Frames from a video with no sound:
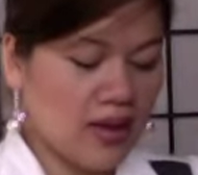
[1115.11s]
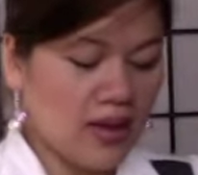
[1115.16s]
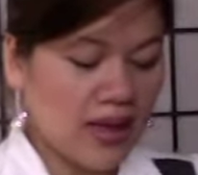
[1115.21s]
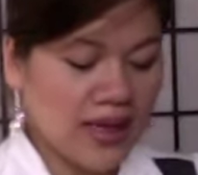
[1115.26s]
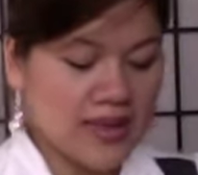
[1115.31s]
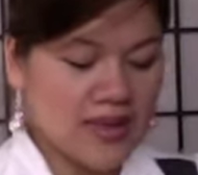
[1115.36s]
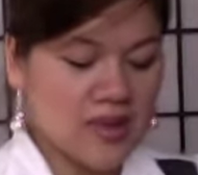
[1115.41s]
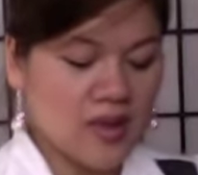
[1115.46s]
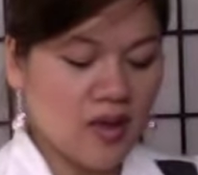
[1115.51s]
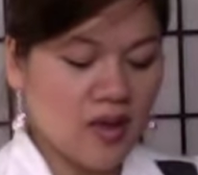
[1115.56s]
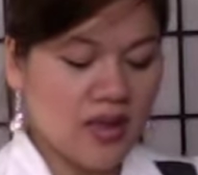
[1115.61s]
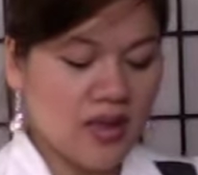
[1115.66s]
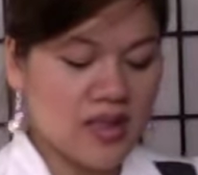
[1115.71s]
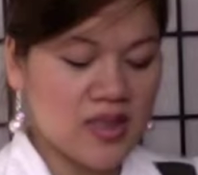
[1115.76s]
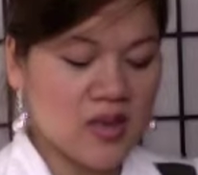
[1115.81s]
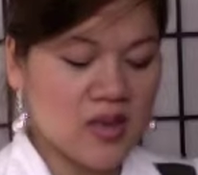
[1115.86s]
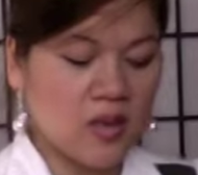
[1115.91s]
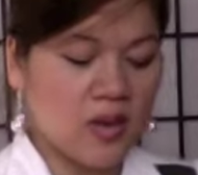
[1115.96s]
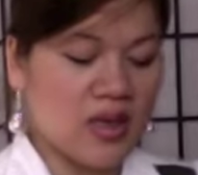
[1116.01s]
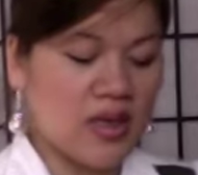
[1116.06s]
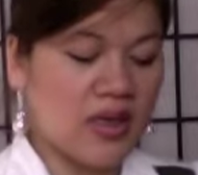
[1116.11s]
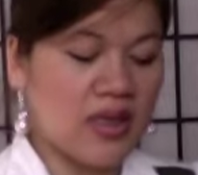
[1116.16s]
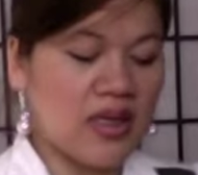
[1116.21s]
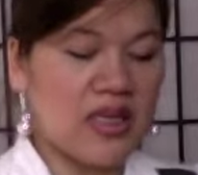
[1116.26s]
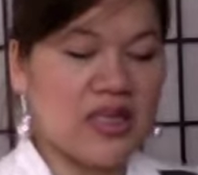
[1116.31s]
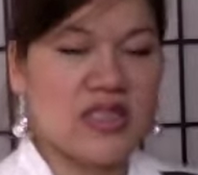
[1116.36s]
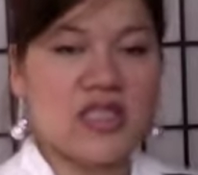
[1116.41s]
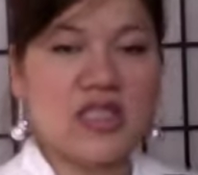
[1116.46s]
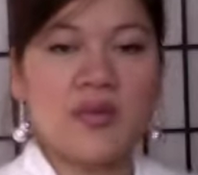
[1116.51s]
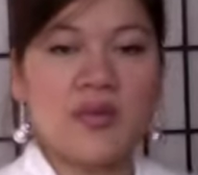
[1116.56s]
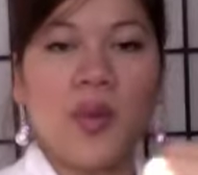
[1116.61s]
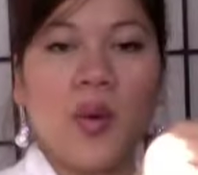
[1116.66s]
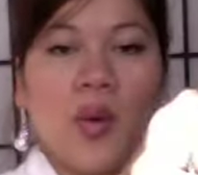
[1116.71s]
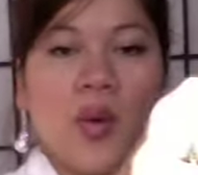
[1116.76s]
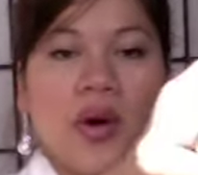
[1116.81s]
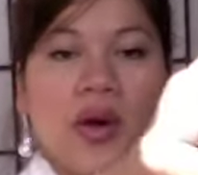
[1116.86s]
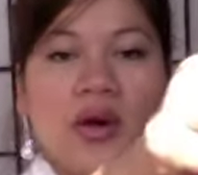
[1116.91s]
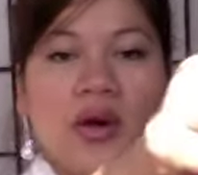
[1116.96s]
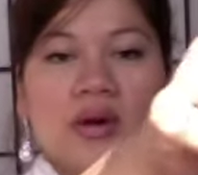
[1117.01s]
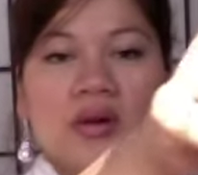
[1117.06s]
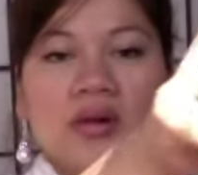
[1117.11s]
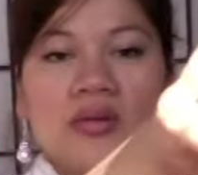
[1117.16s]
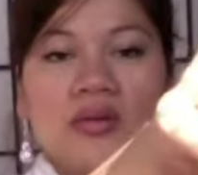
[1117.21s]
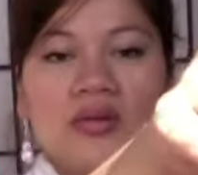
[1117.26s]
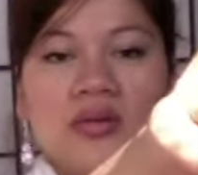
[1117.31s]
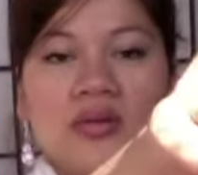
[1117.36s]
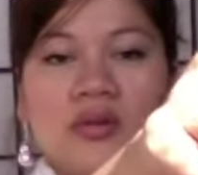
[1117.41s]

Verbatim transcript: I saw this one, it's Spoiled,